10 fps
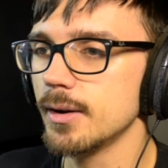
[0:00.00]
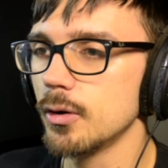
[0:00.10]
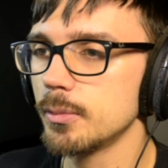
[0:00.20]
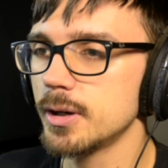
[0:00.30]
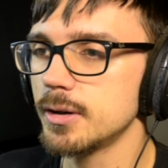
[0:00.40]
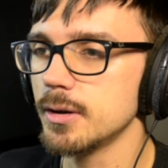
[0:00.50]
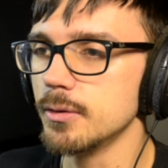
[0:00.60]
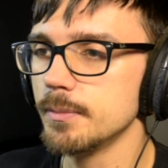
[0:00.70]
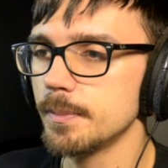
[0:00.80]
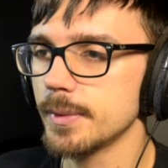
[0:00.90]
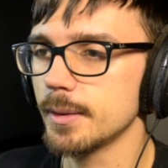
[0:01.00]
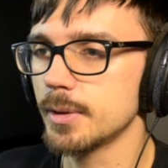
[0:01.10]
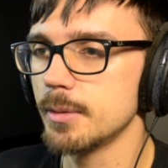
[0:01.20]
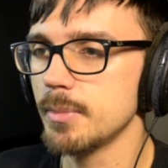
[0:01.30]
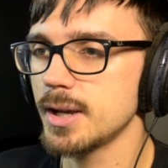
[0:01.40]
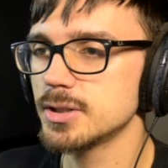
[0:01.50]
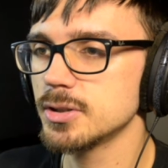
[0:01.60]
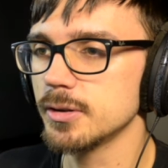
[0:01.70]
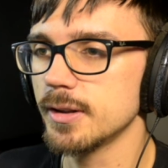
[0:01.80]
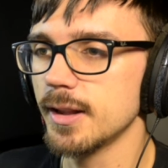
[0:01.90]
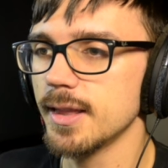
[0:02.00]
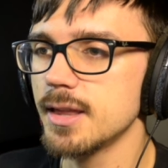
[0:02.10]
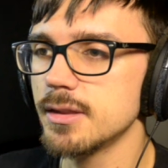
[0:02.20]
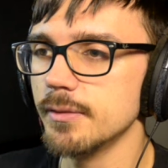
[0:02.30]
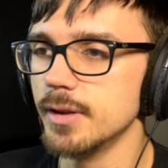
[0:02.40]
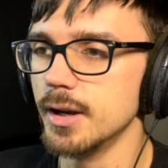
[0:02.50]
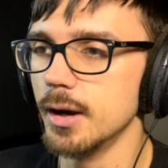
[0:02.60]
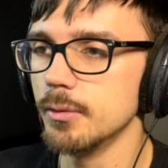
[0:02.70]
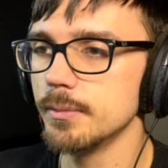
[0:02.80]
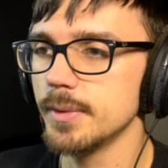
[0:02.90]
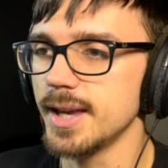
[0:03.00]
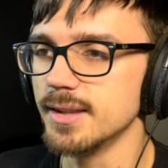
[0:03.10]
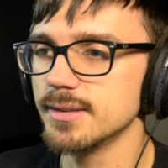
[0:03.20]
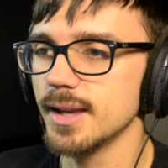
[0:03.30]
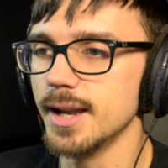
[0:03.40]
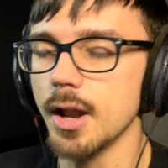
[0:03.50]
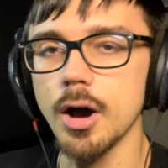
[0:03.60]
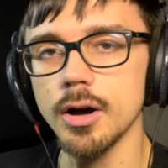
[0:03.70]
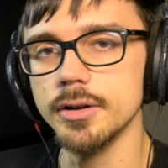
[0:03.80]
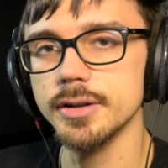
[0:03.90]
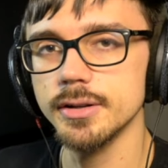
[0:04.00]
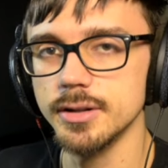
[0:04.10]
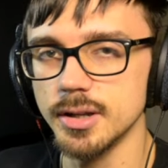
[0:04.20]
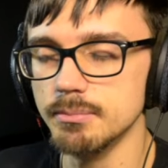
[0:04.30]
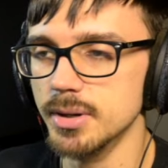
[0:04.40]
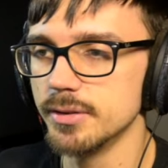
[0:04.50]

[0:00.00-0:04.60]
all I'm going to do, I'm going to make sure that the length of the note is an odd number.